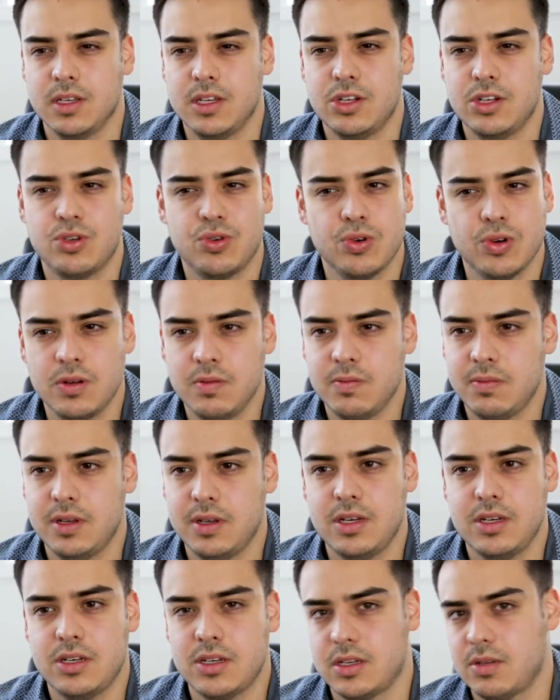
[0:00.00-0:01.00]
It shouldn't
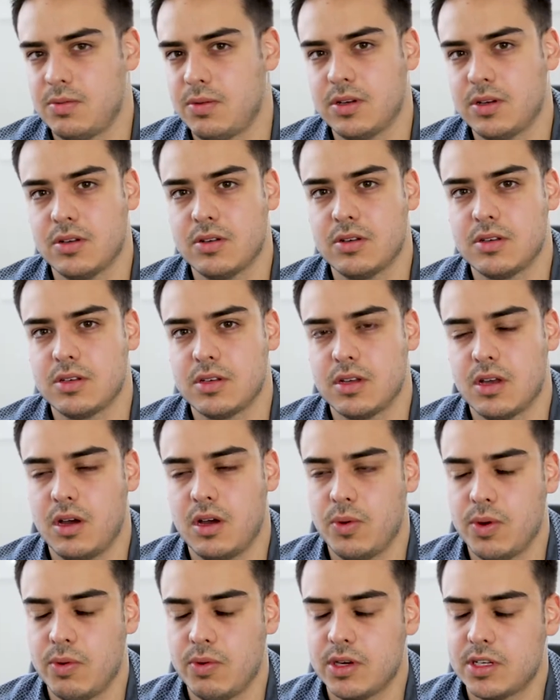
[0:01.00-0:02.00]
be just because
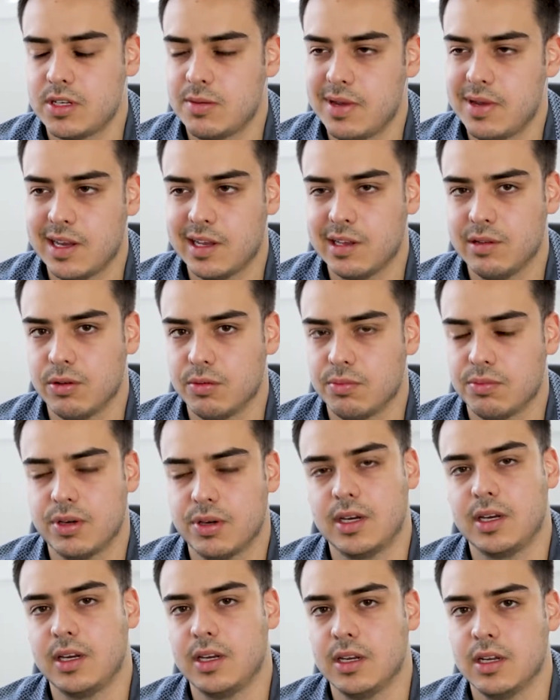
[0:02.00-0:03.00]
we want to make it look
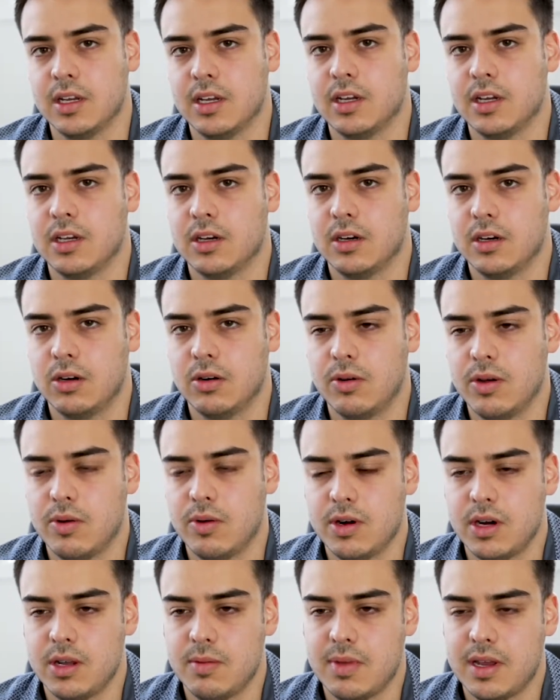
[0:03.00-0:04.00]
pretty, or we
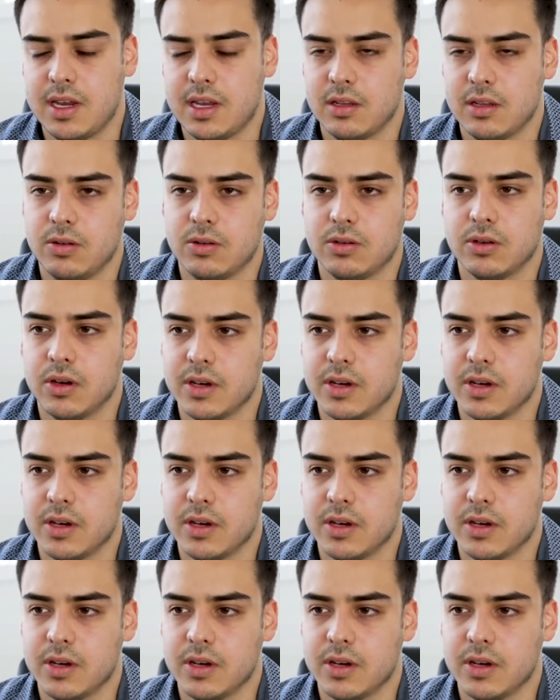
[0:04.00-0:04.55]
want to make it look